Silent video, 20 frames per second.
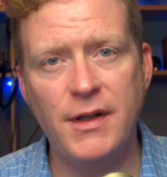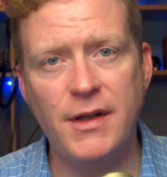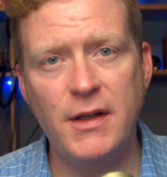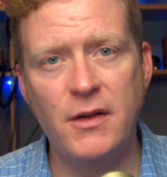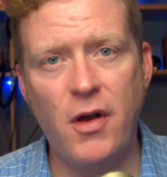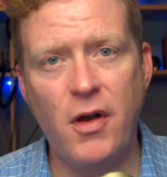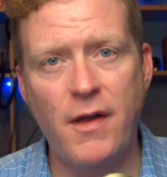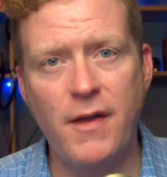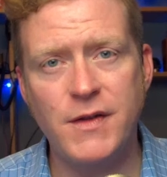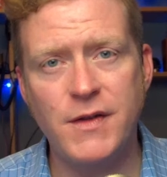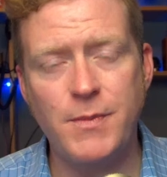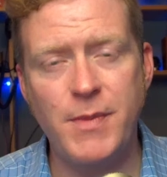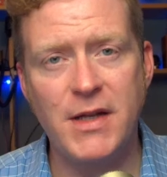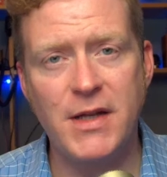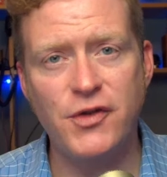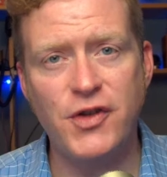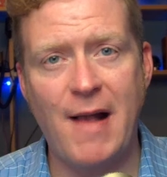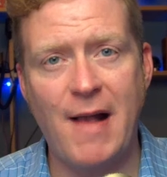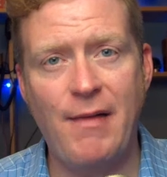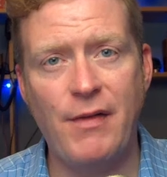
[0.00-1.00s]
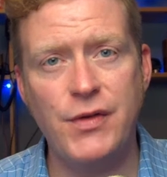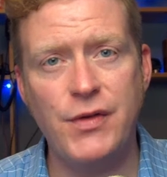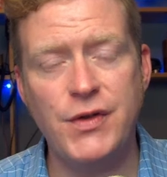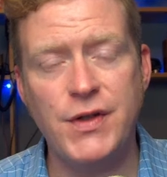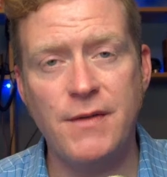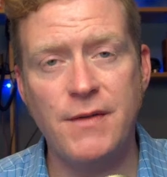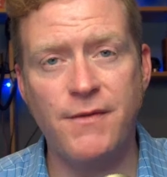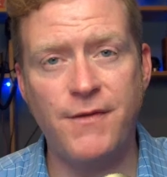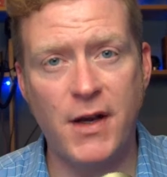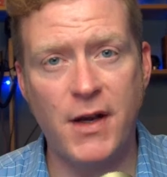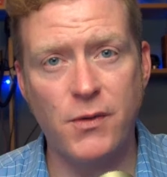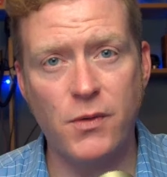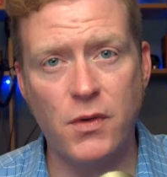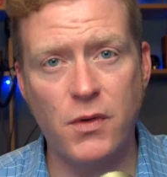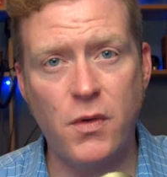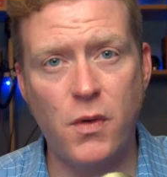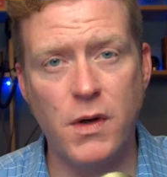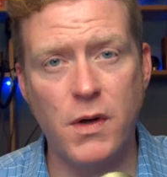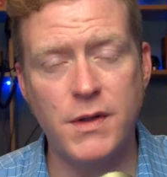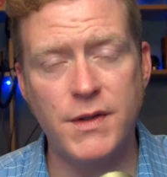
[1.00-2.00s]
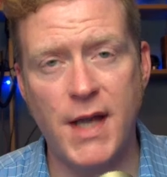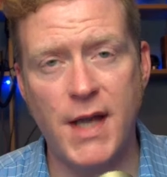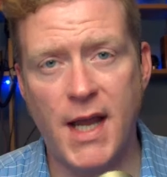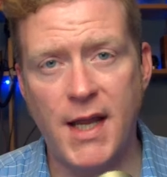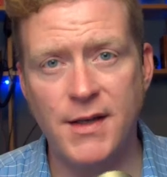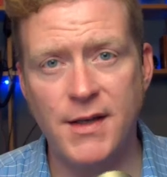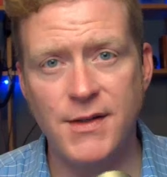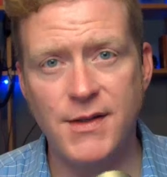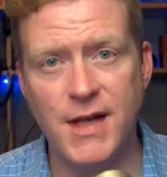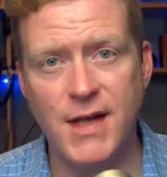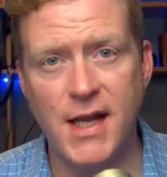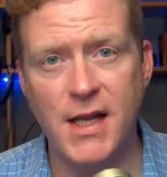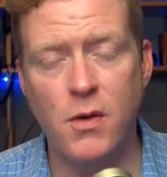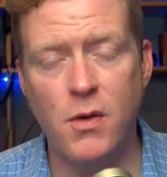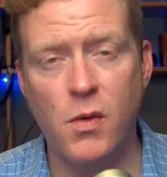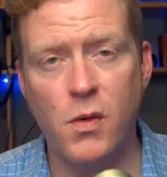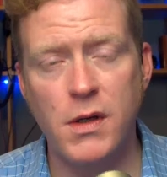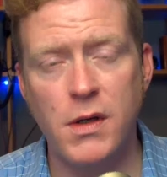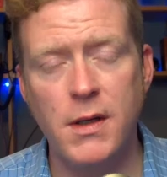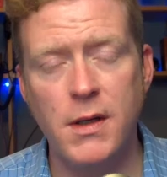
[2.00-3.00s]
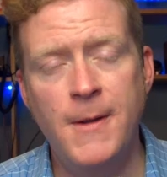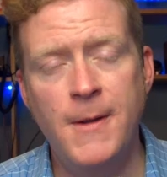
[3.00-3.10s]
law that's being challenged in federal courts and in state court.